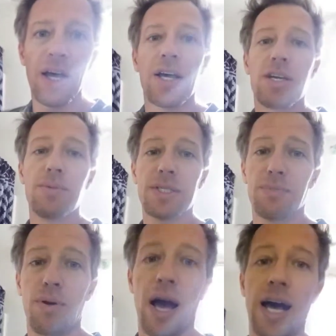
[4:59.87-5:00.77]
You'd be
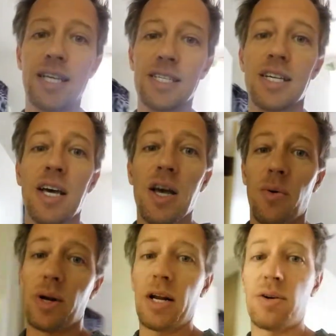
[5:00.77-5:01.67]
surprised
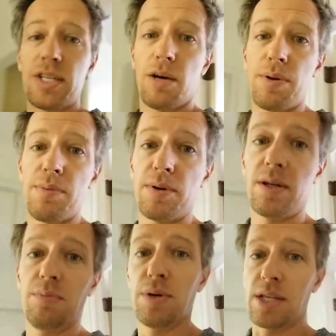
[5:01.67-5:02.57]
when I don't tell
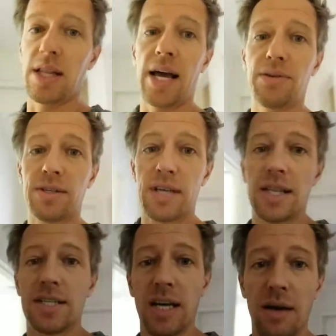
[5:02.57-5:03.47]
people put the liner inside
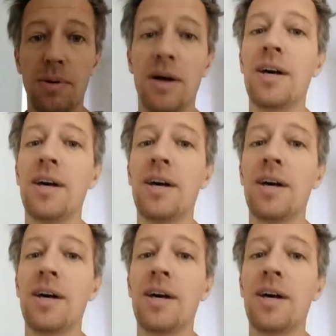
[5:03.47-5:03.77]
the tub.